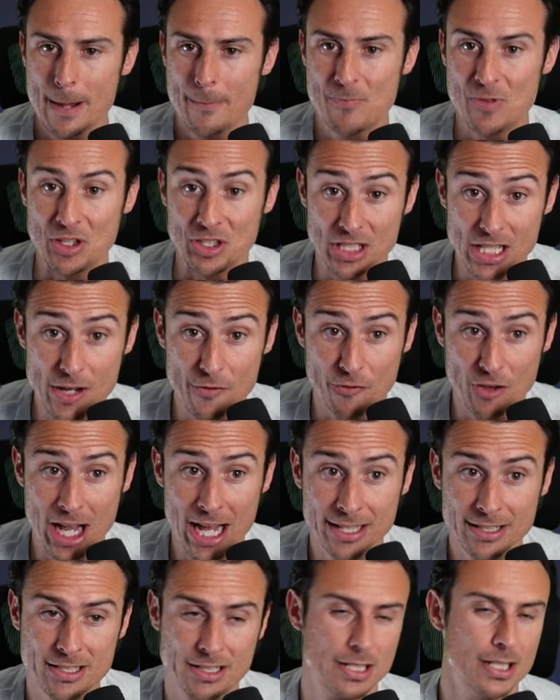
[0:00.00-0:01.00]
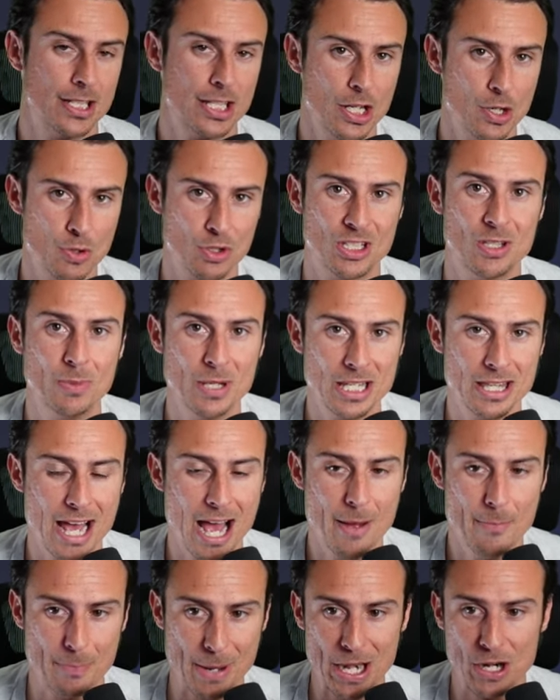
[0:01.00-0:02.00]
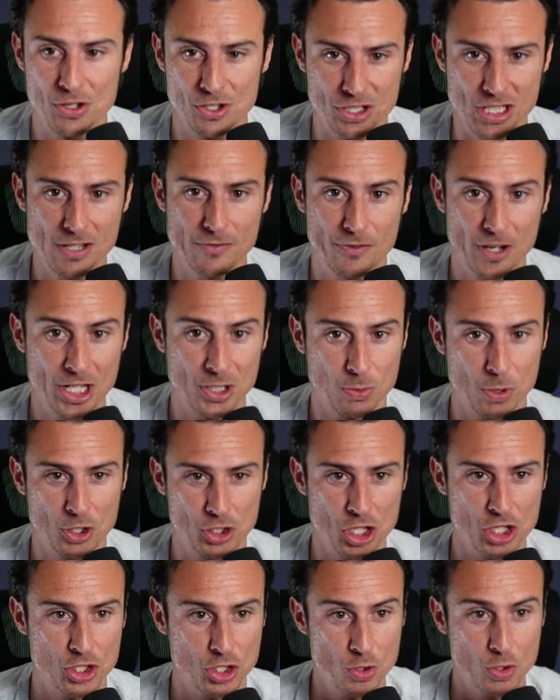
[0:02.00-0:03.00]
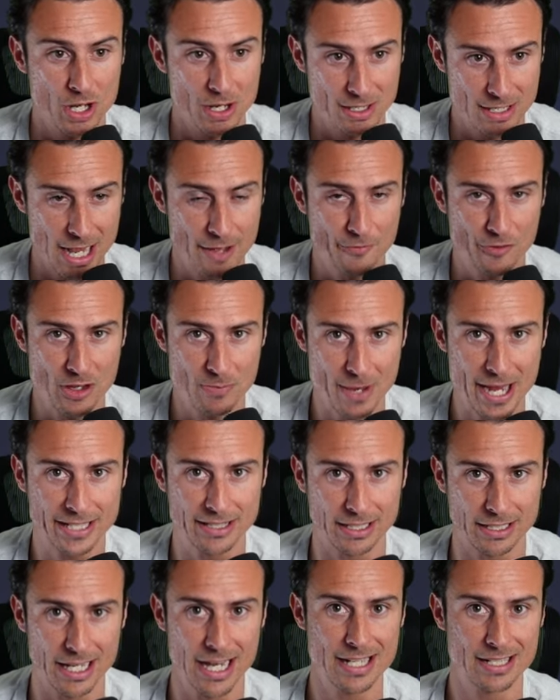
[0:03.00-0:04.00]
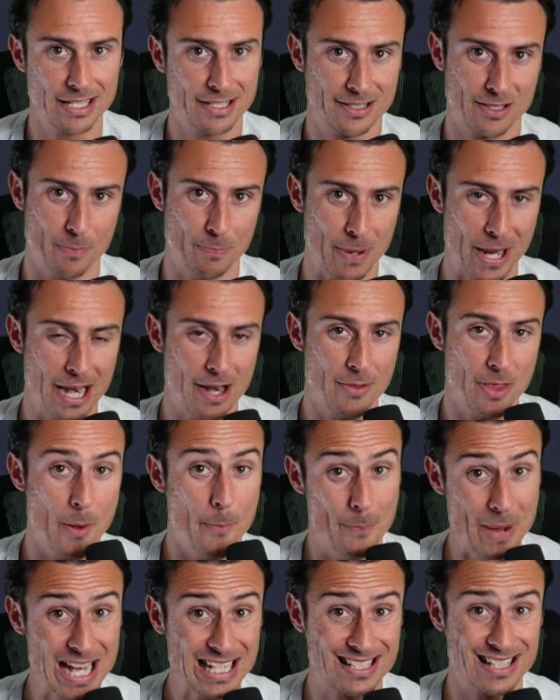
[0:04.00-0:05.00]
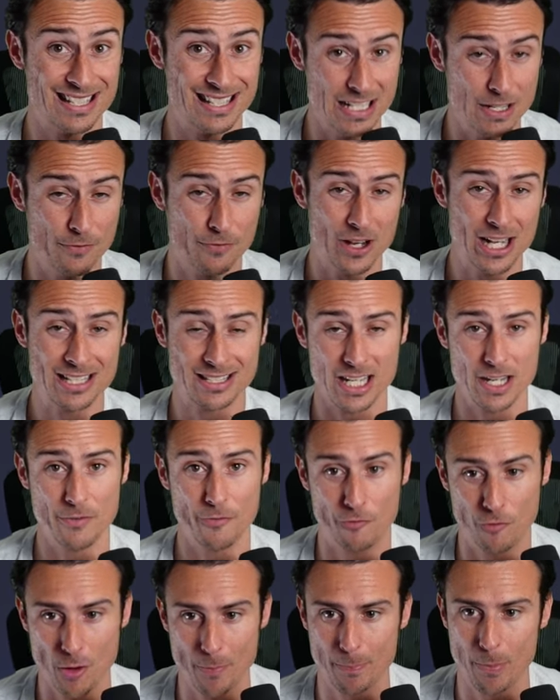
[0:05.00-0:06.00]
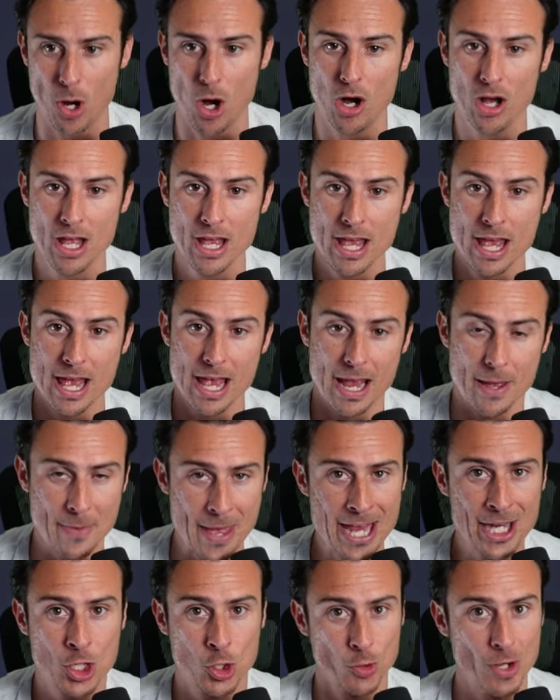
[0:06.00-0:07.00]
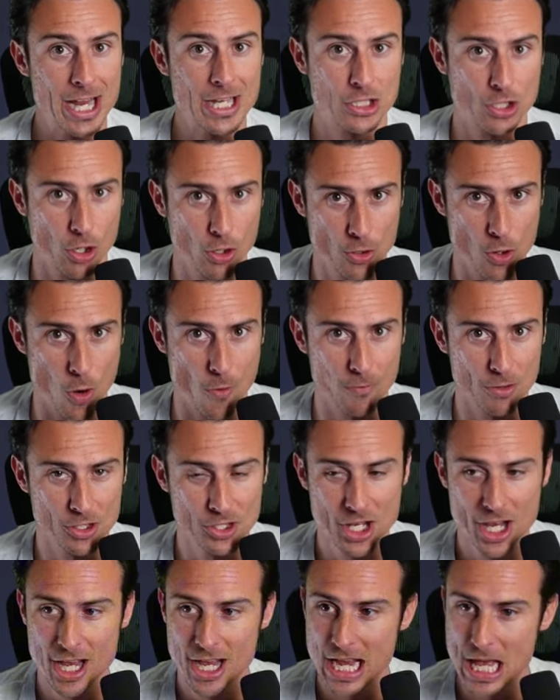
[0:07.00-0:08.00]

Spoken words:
The defense continues to be that Bears defense, which is, you can definitely make the case, it's the best defense in football, and they create turnovers.